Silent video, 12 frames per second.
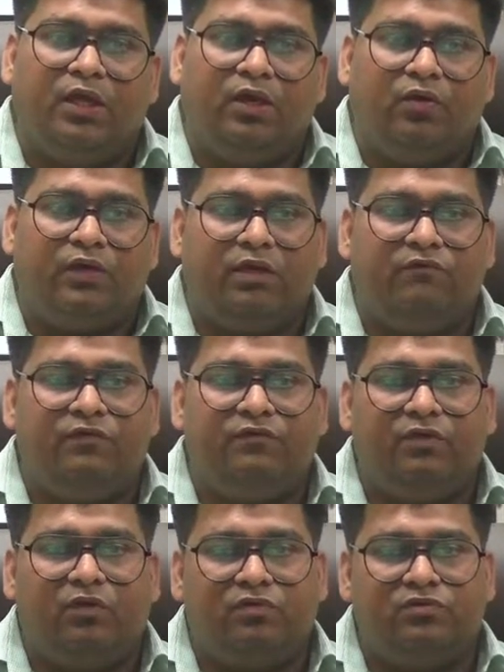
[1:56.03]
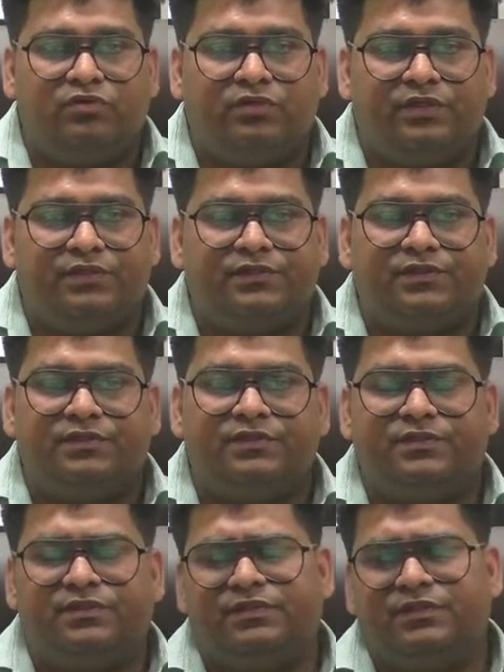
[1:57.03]
Okay, we will also
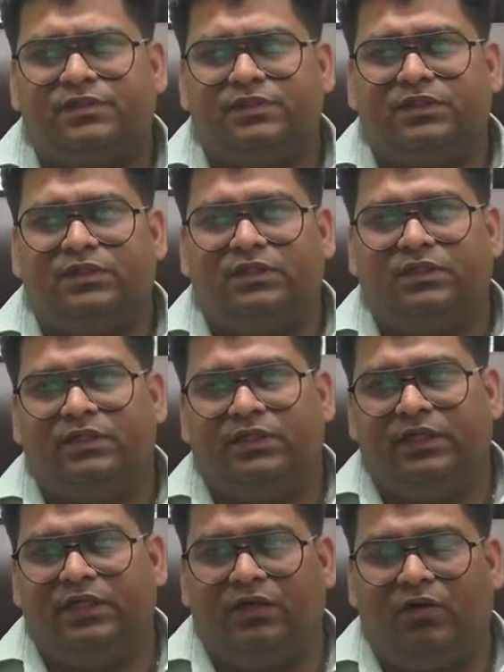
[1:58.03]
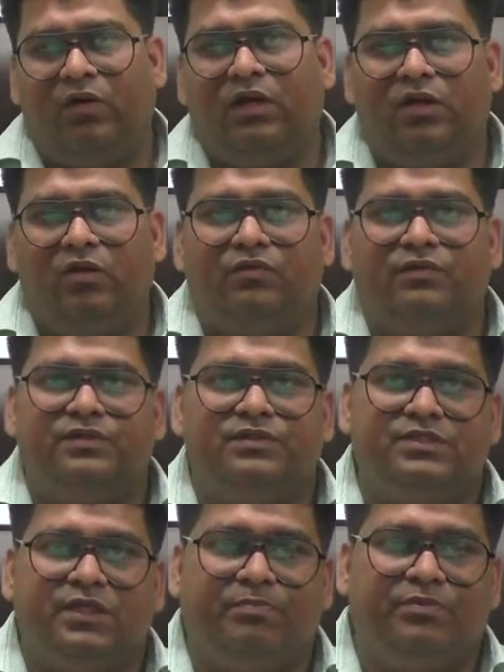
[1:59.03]
discuss all along this
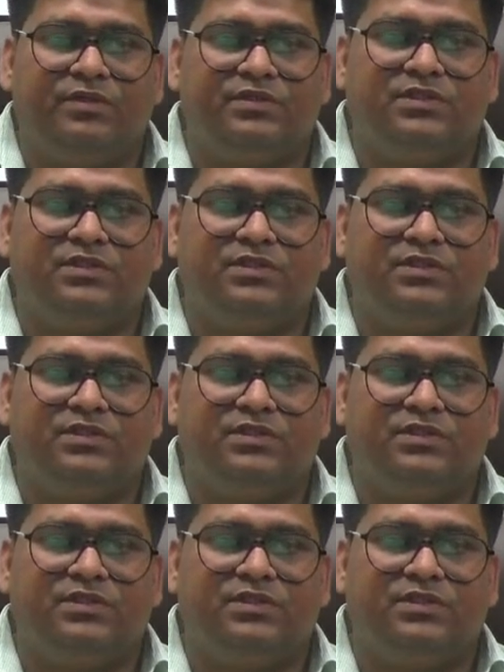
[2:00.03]
chapter